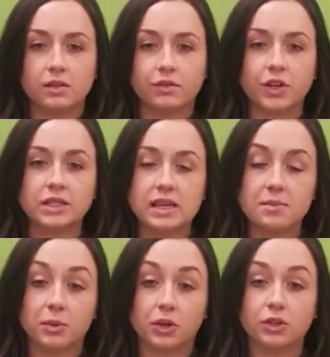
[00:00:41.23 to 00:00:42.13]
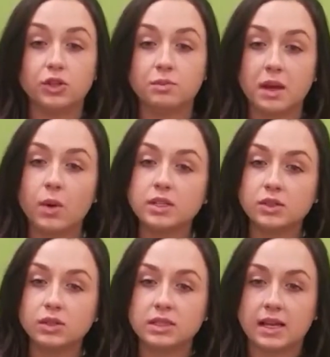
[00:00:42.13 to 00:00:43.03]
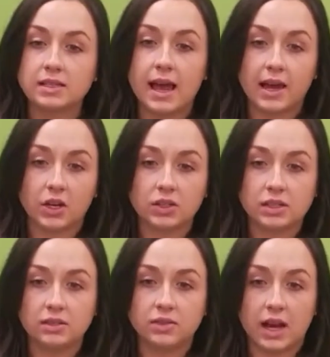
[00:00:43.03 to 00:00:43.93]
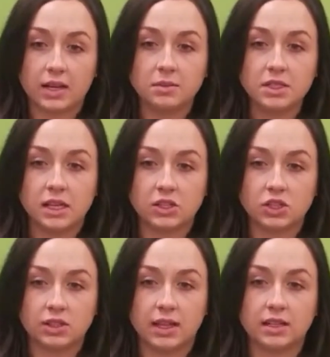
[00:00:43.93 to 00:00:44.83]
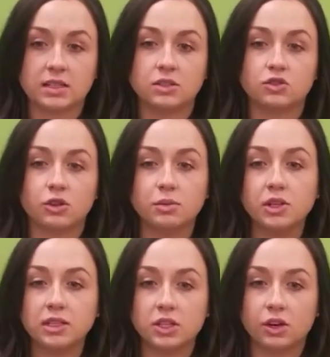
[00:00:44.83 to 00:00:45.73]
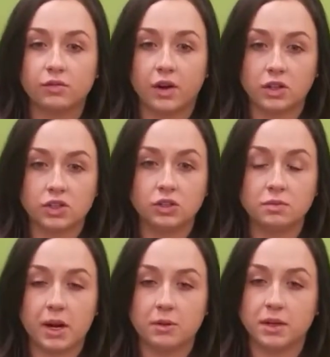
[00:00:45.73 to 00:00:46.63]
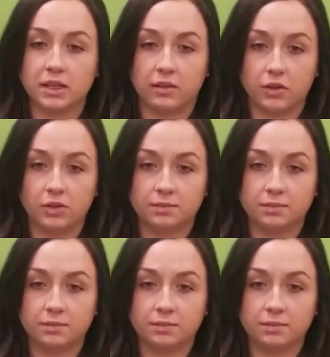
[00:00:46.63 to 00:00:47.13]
For example, you may want to assess accuracy of documentation that is contributing to your functional impairment level.